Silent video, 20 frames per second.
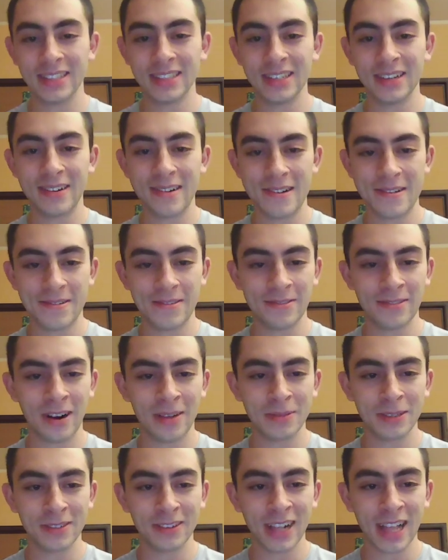And so
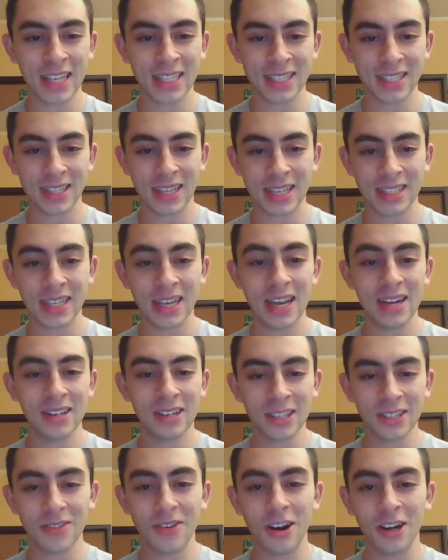Robson realizes this,
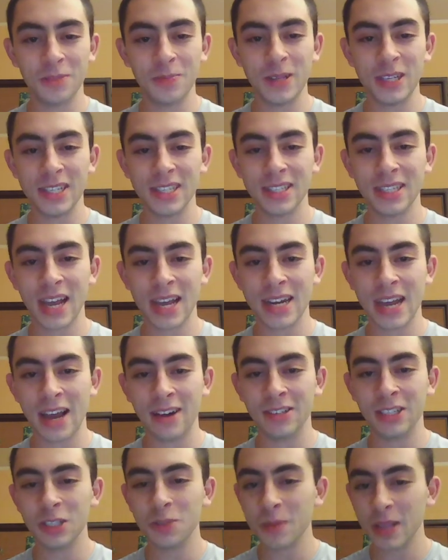doesn't want his pieces tied
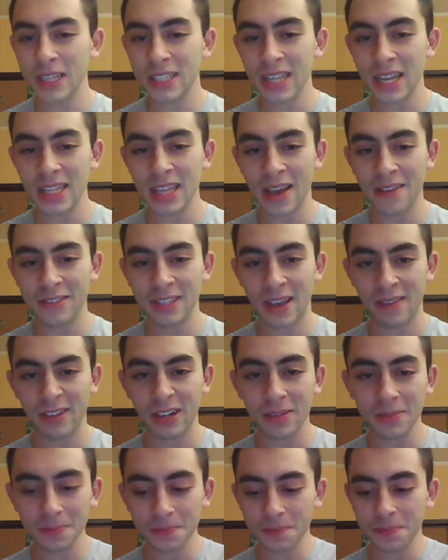down, just plays knight to
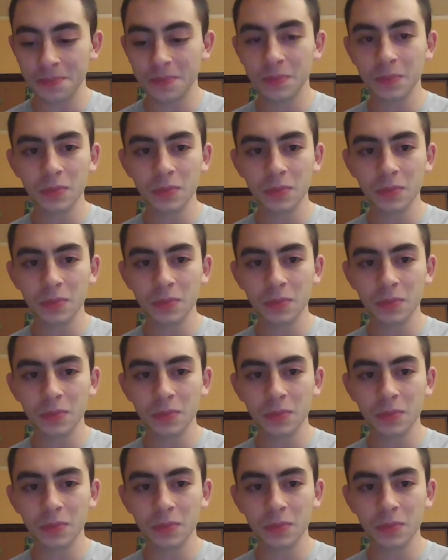f7,